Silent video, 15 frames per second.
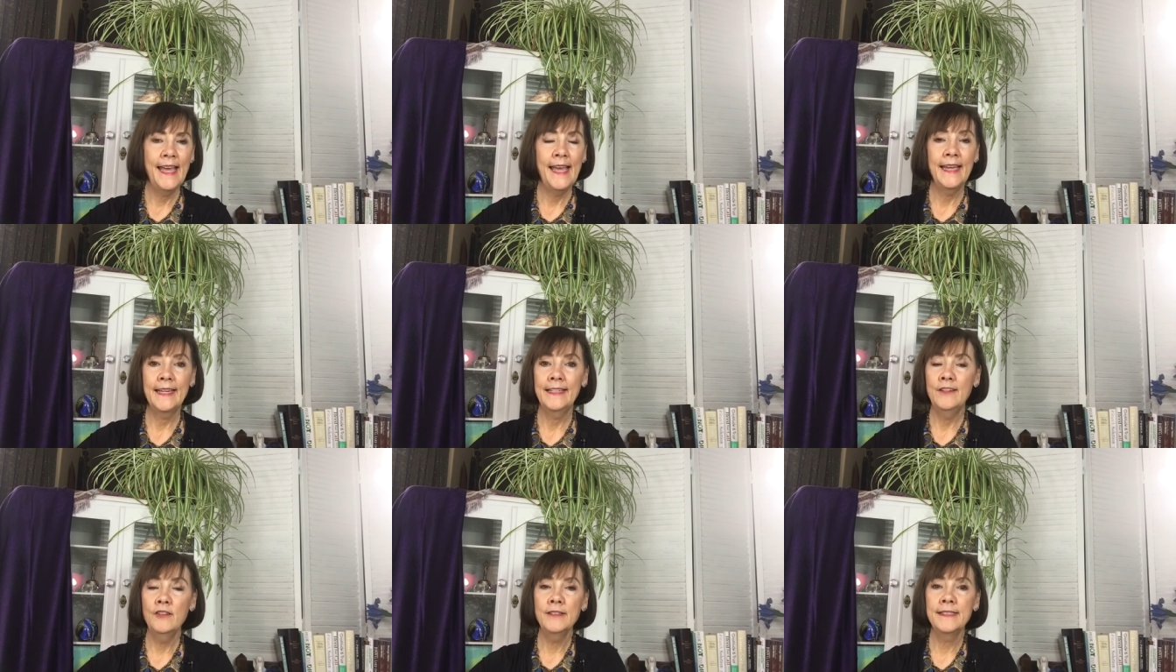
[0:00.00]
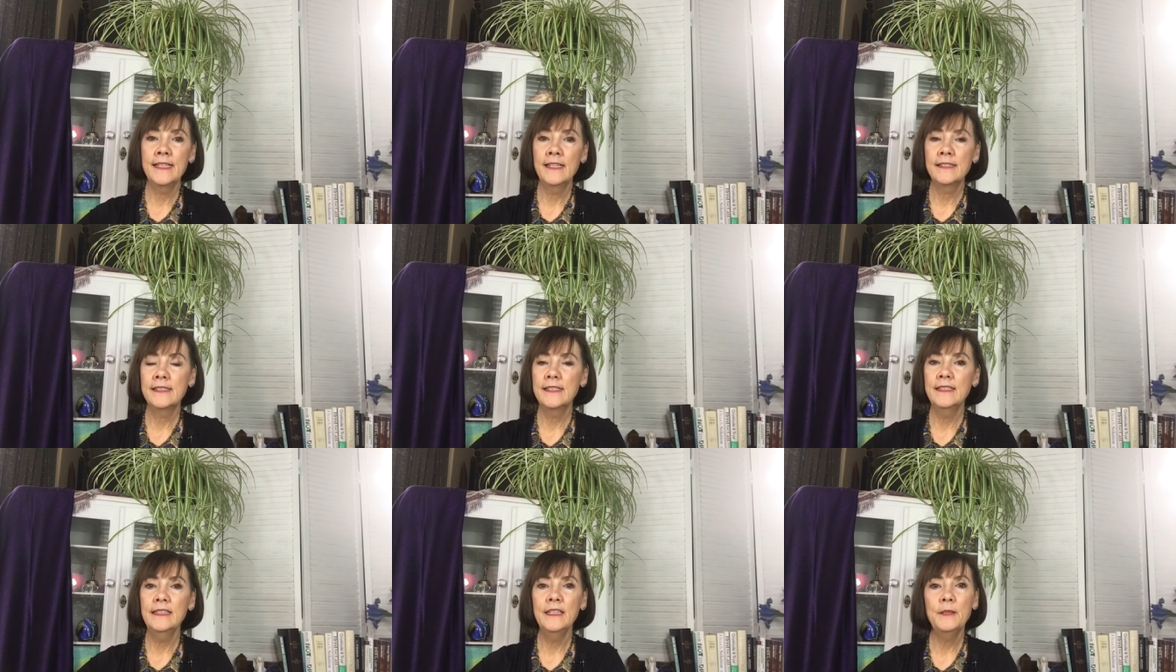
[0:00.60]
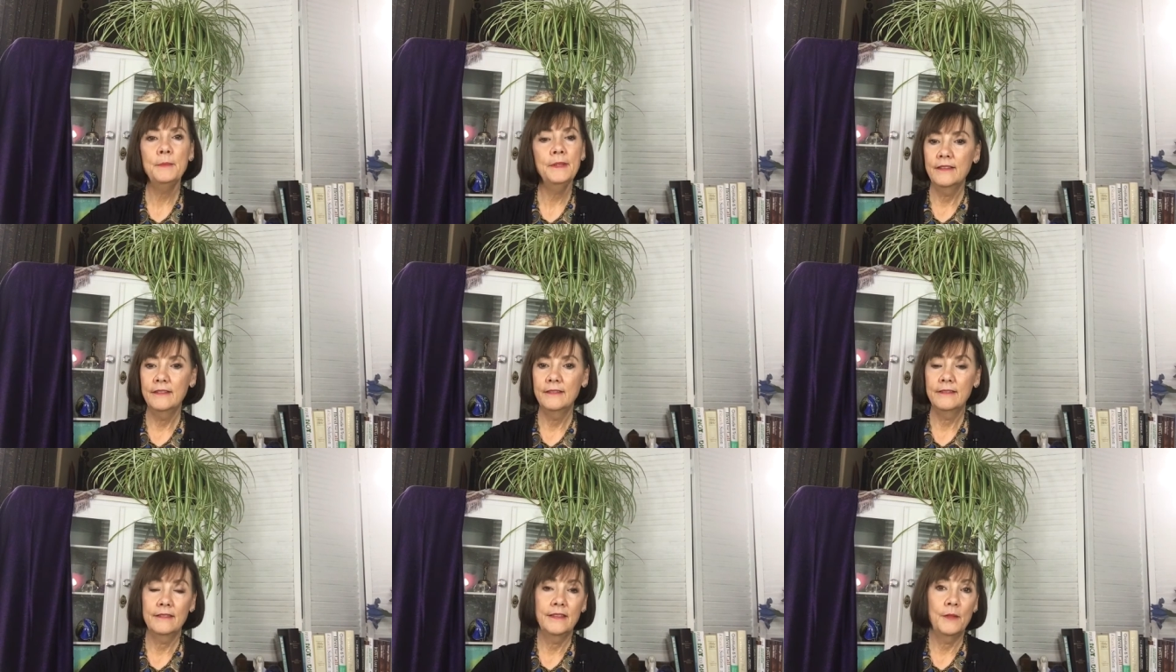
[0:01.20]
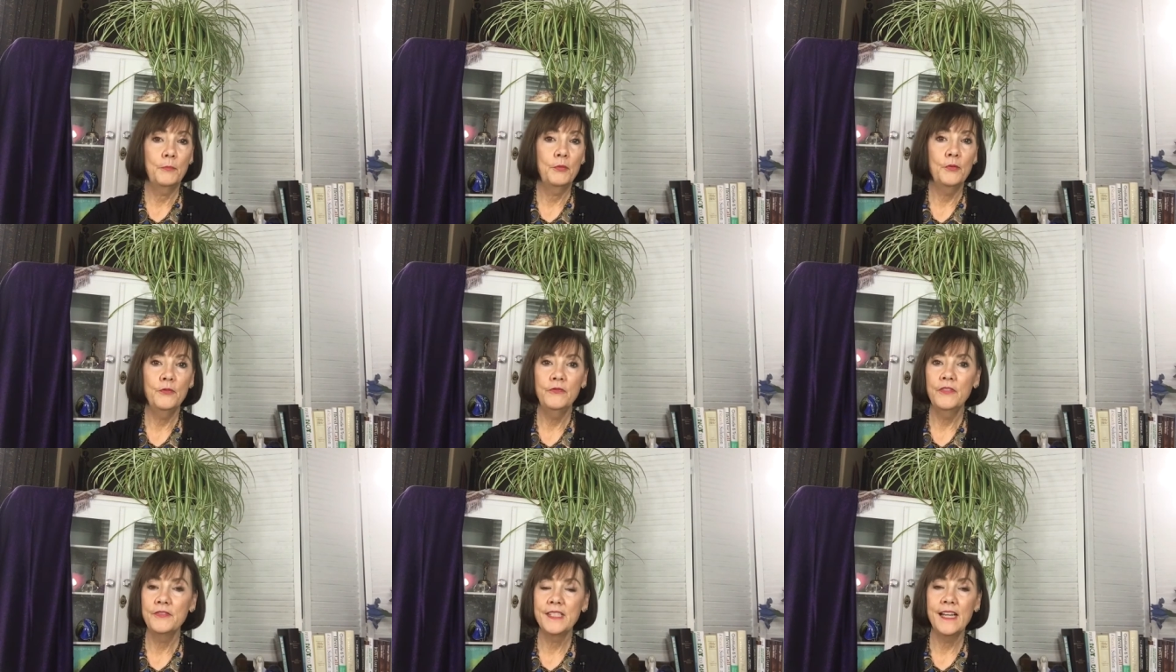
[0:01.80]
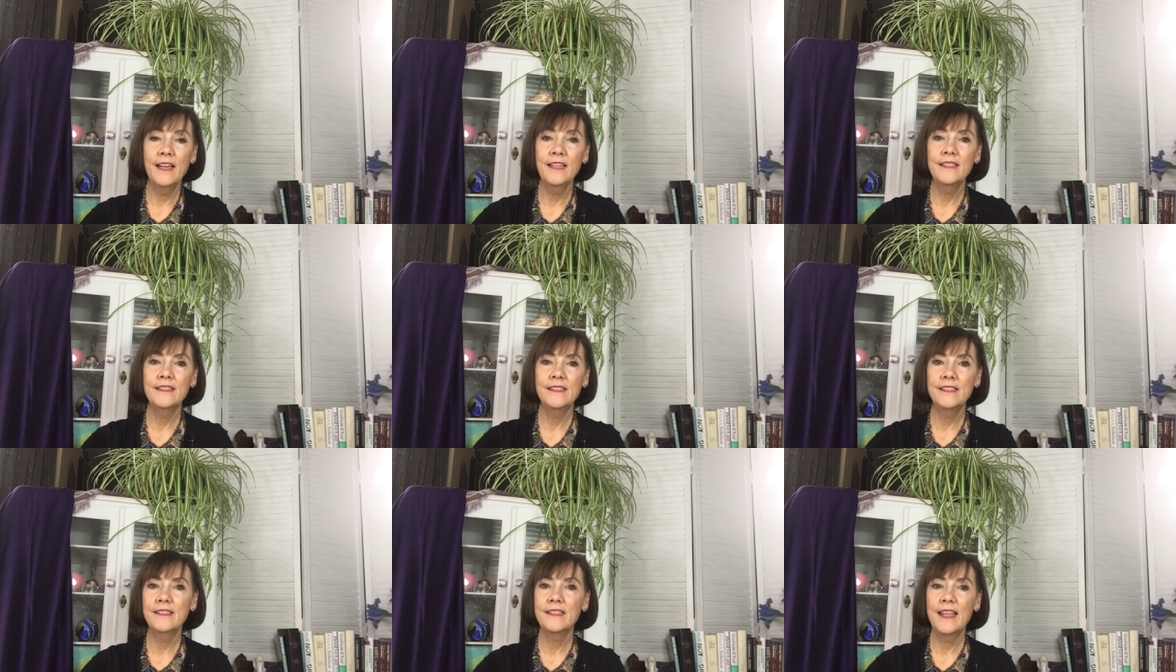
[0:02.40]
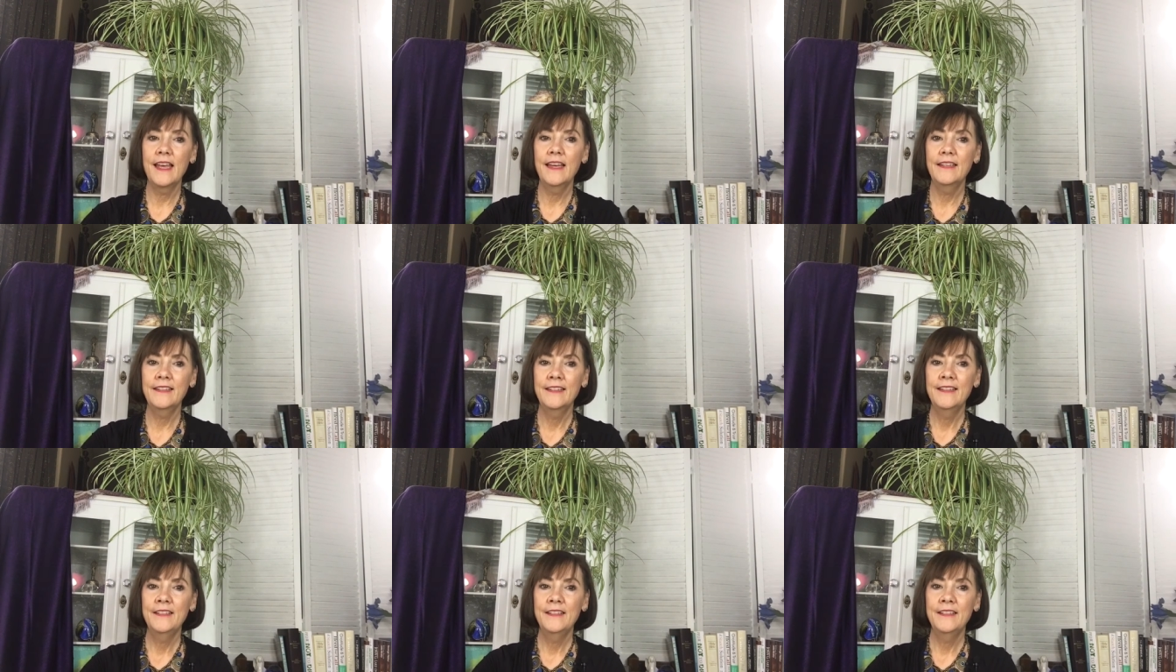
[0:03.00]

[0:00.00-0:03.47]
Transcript: And I know it sounds silly, but the proof of science is that